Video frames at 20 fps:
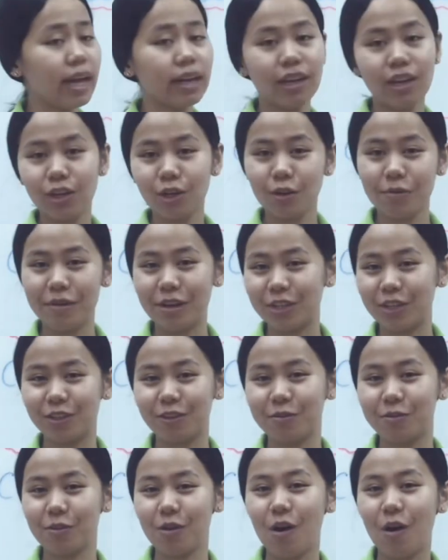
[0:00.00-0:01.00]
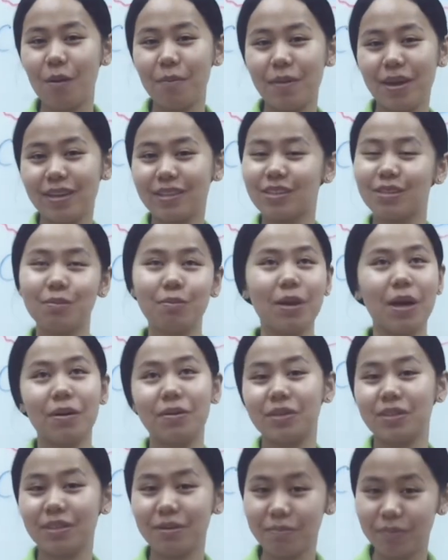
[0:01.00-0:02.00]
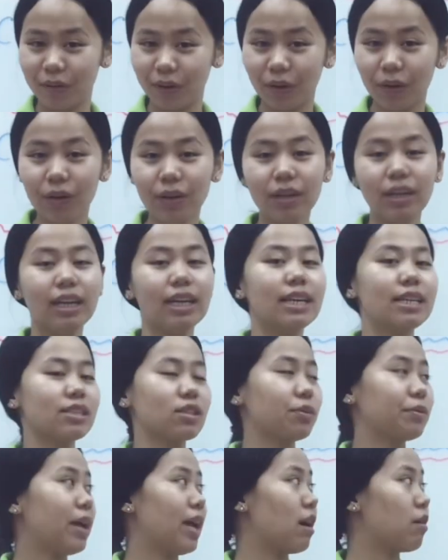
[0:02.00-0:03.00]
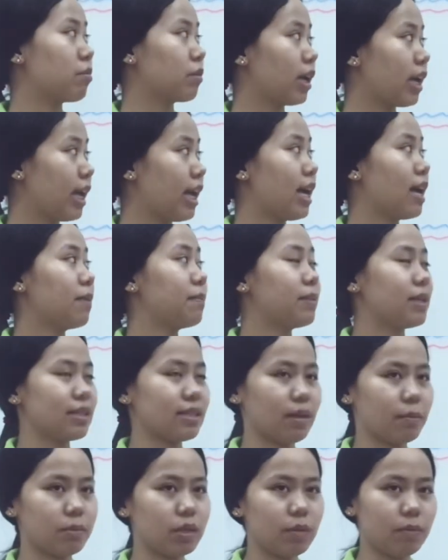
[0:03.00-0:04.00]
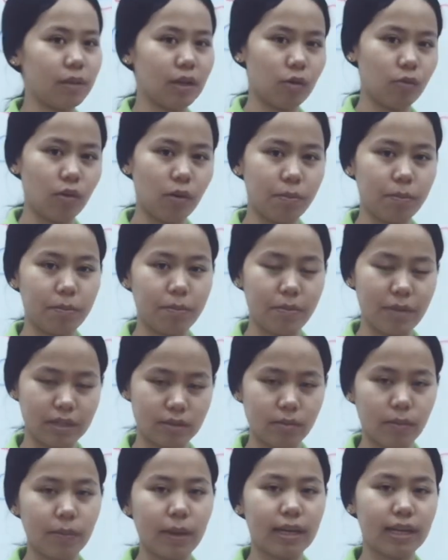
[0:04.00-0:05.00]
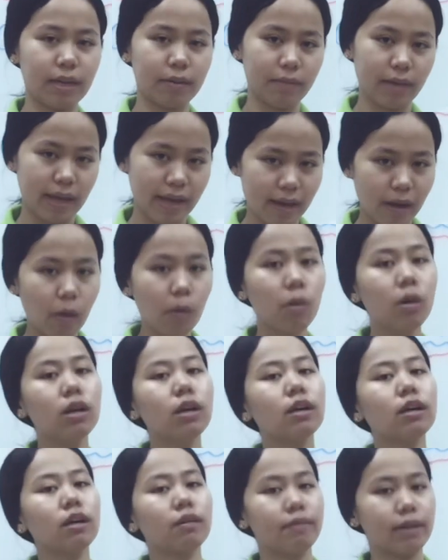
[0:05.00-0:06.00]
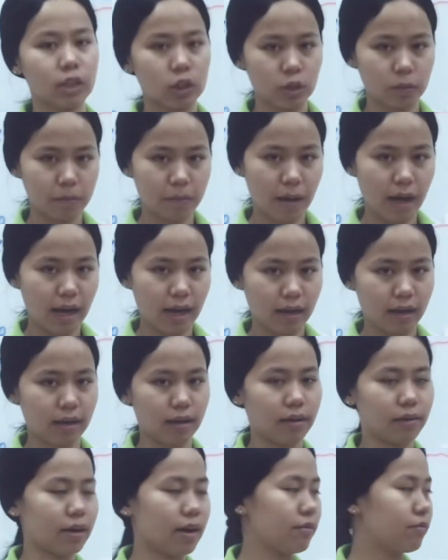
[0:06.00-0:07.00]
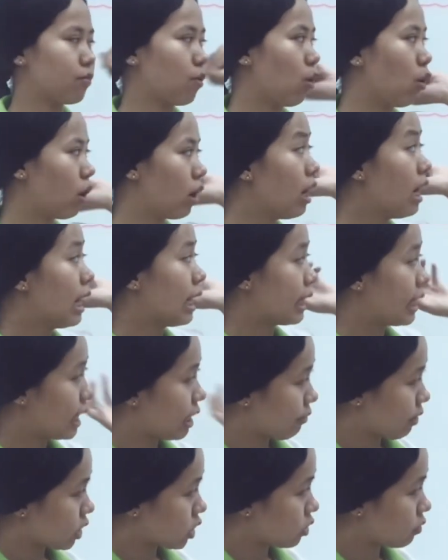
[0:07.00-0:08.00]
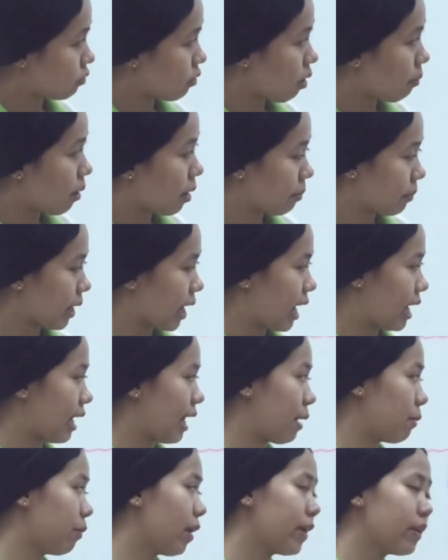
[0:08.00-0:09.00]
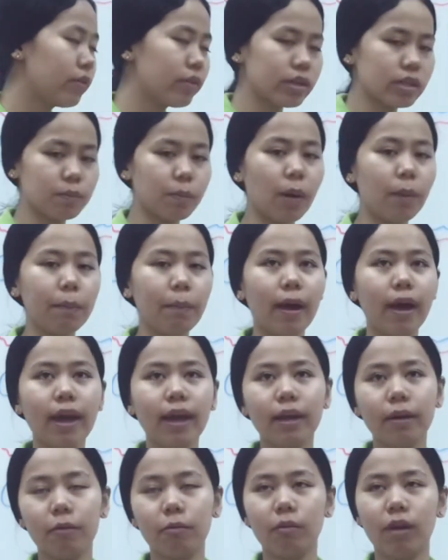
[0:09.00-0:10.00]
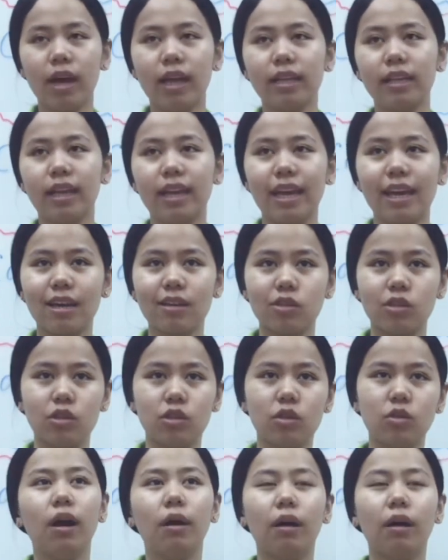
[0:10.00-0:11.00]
in question form. It's very simple. So we have can plus subject plus verb plus form, and then we have question mark, all right, for the question form of can. And when you respond back, when they ask you,